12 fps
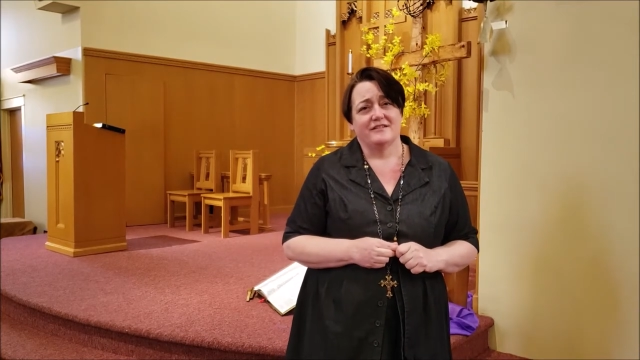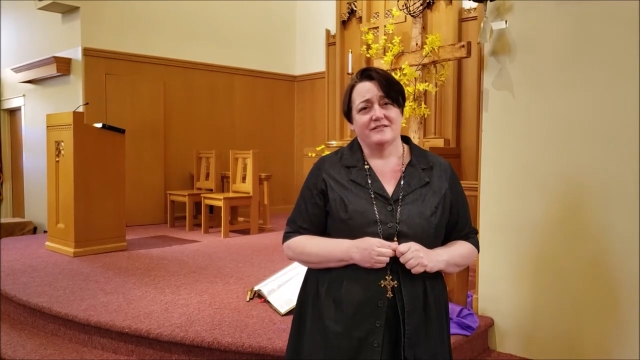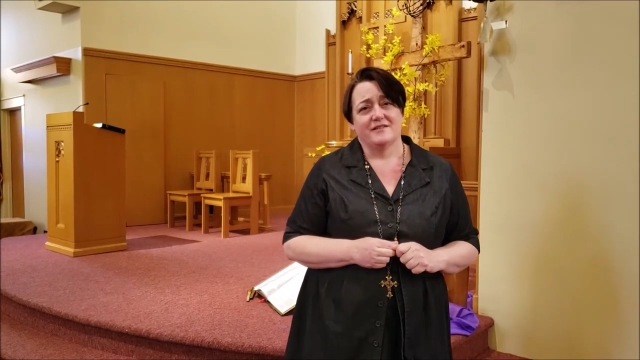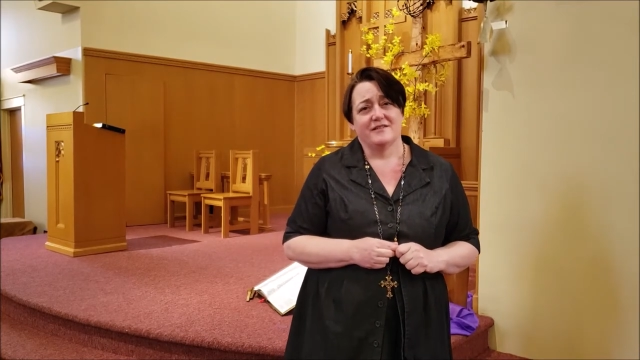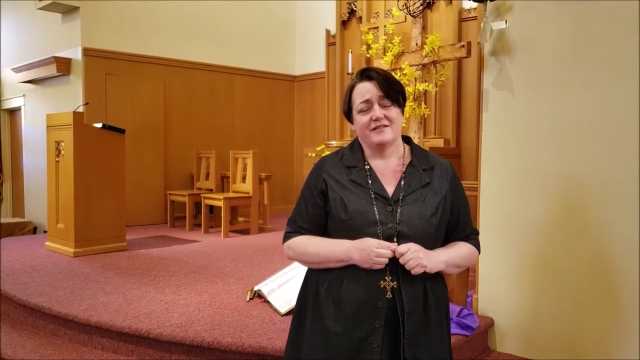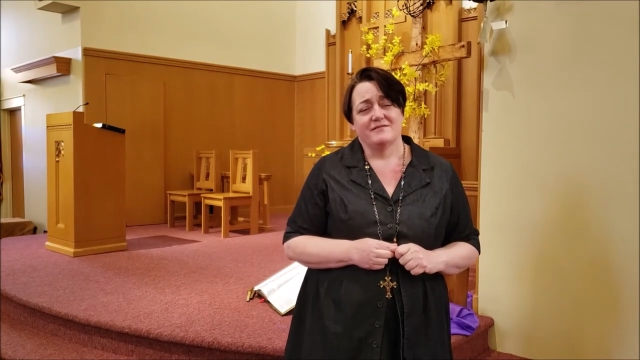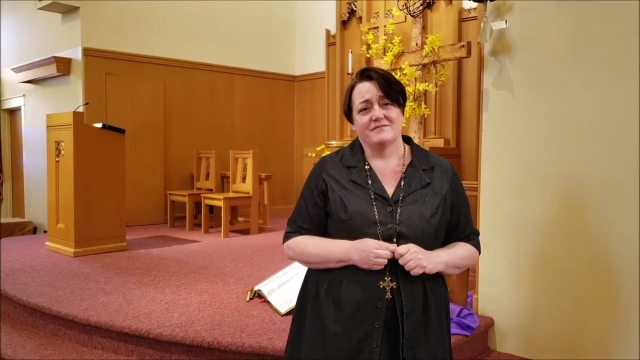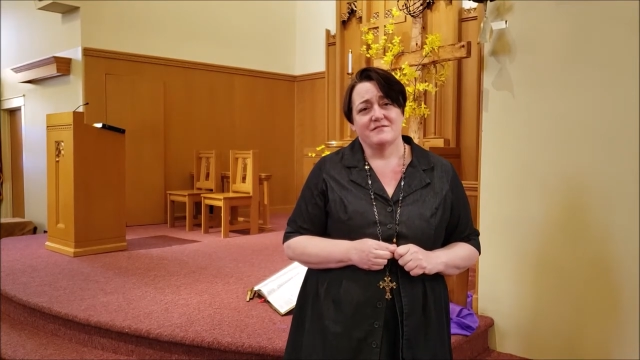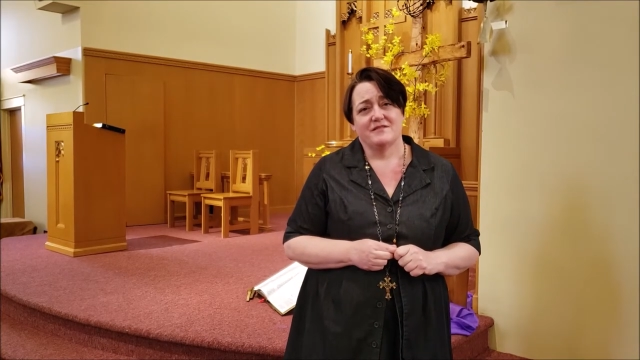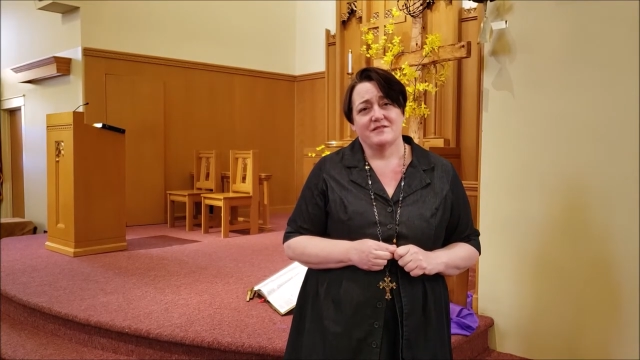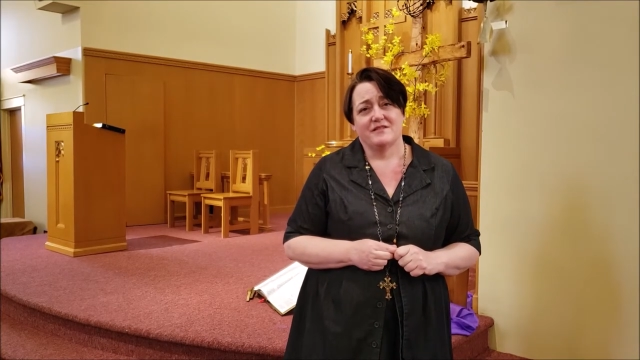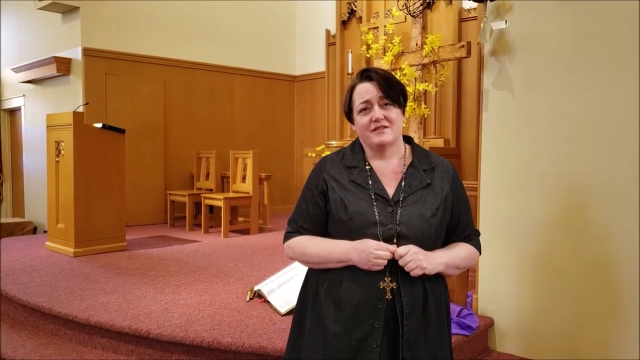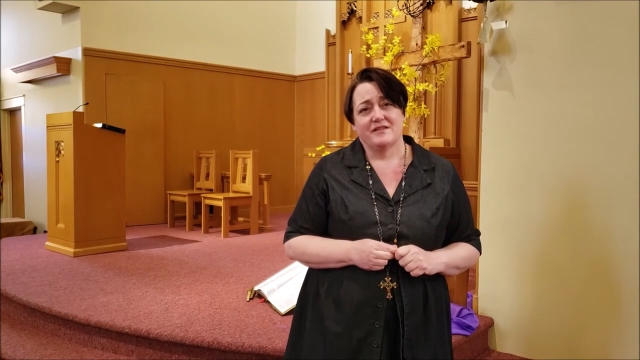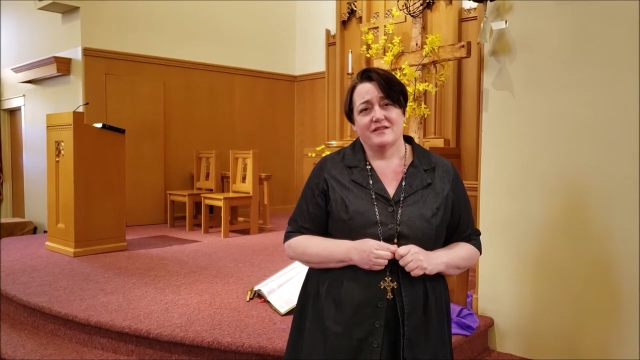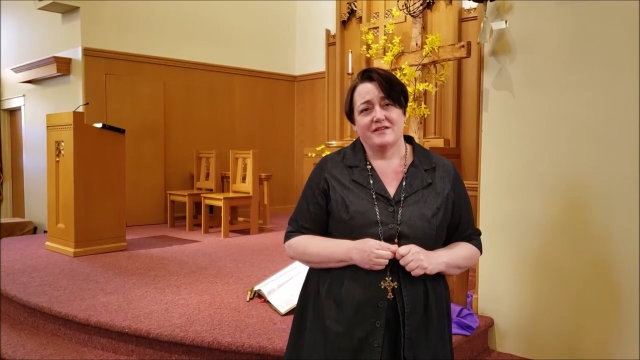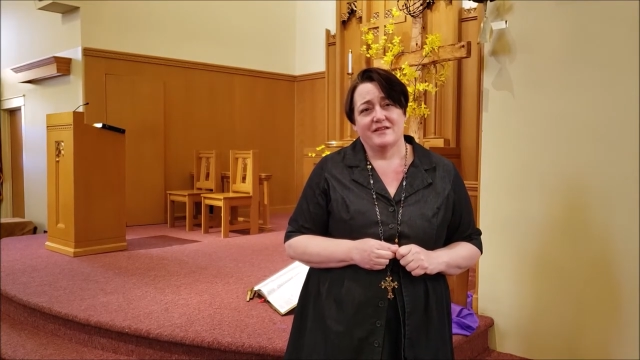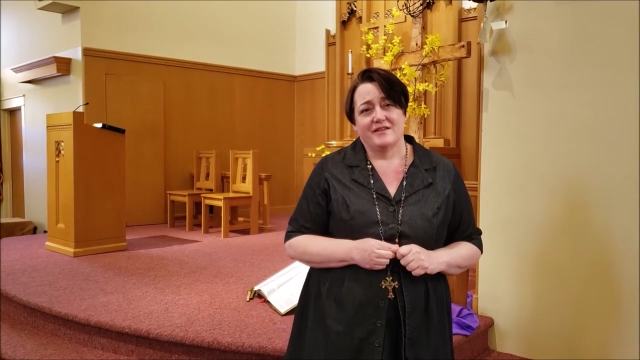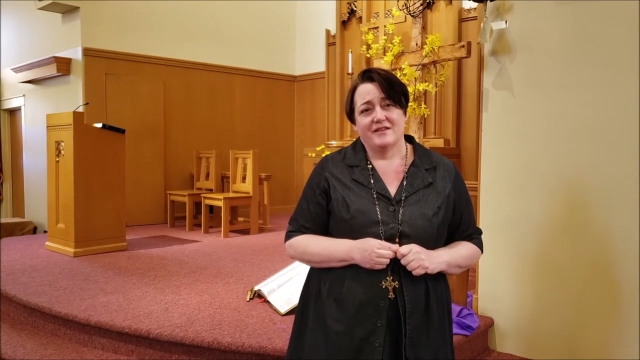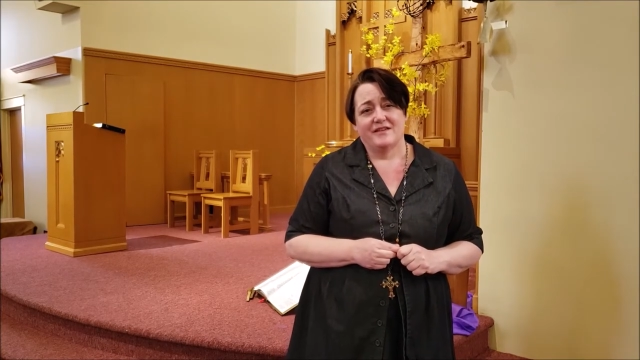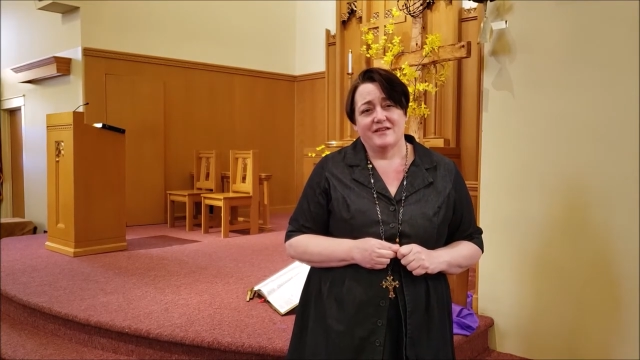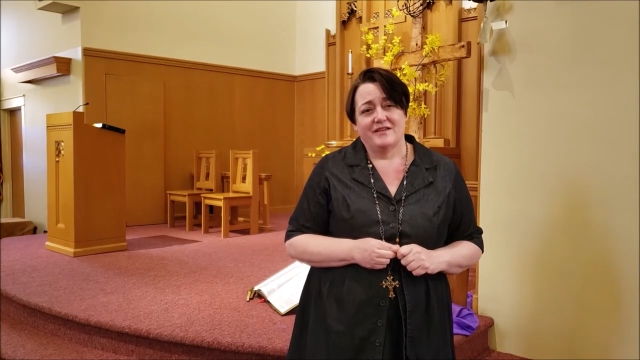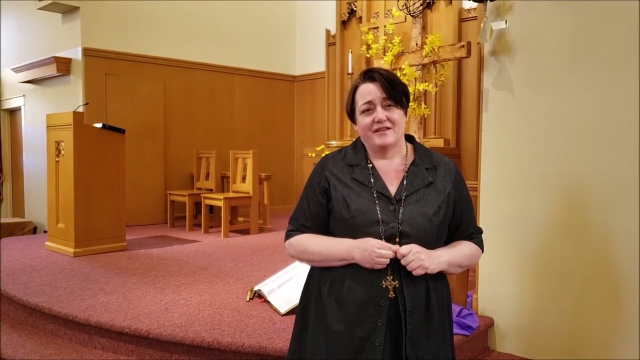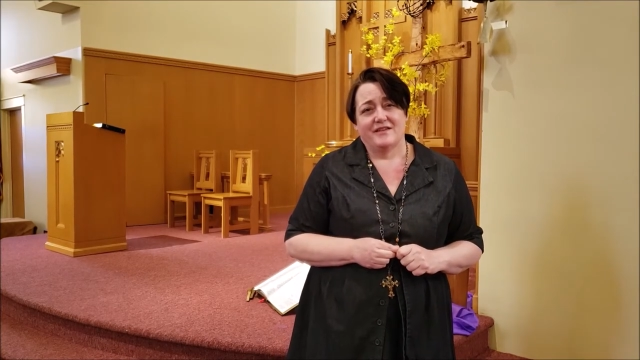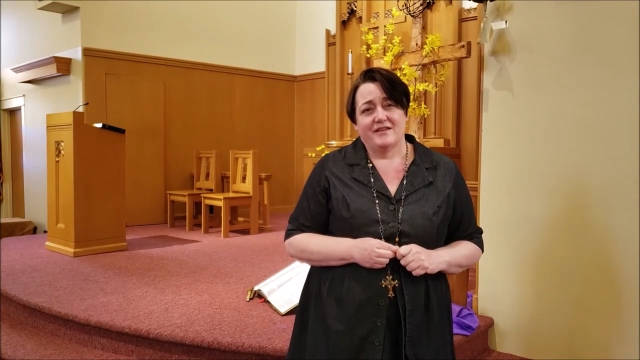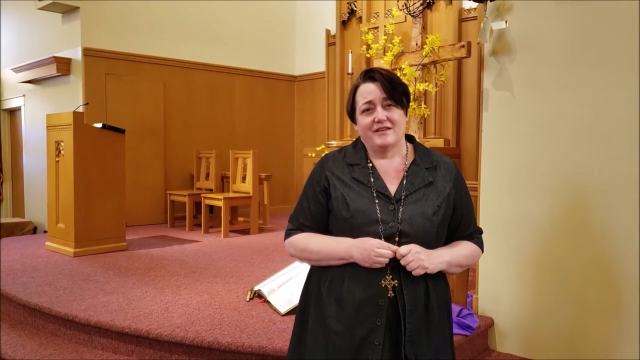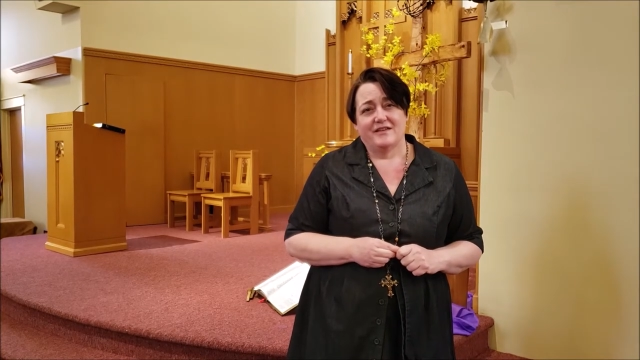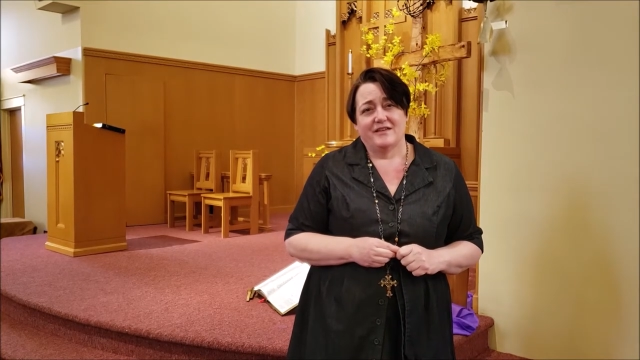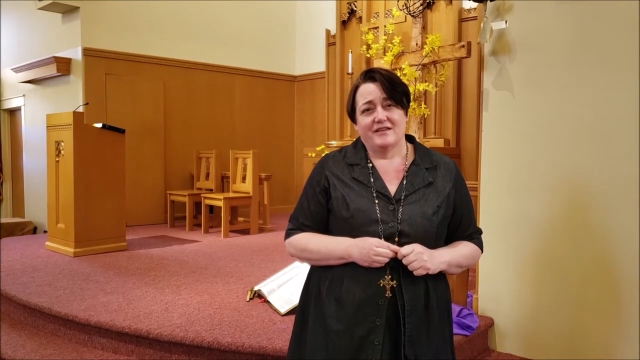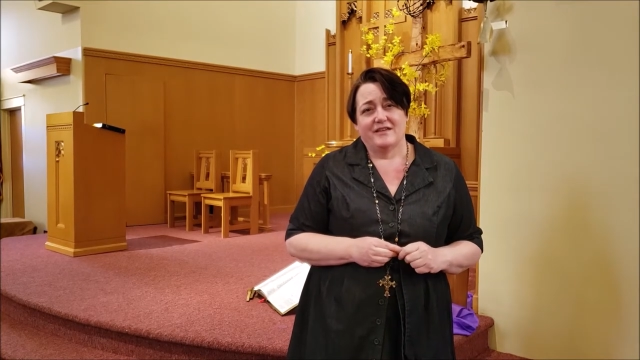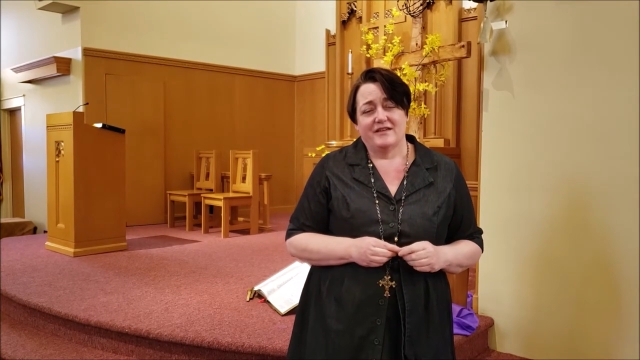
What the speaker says: (silence)